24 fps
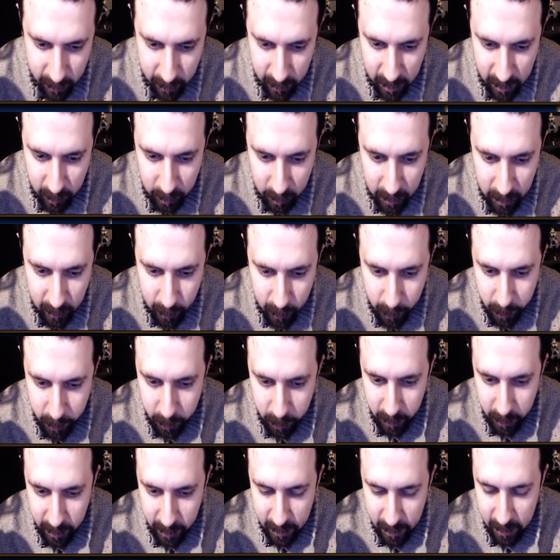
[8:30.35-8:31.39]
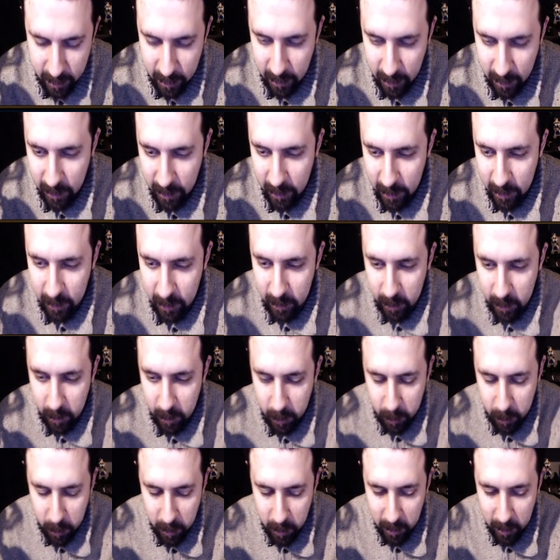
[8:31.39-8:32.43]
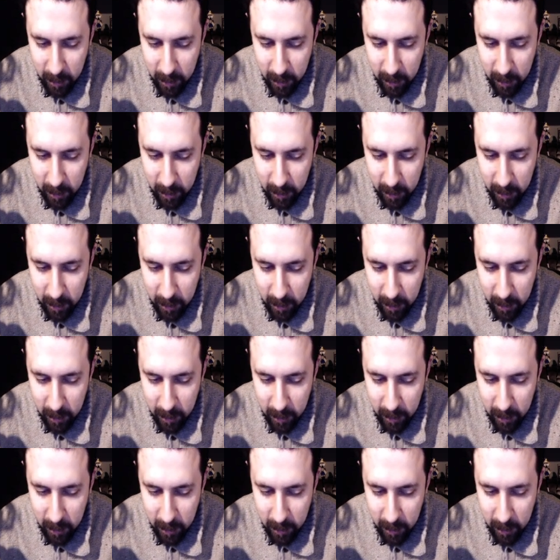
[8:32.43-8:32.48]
I believe those are it. So,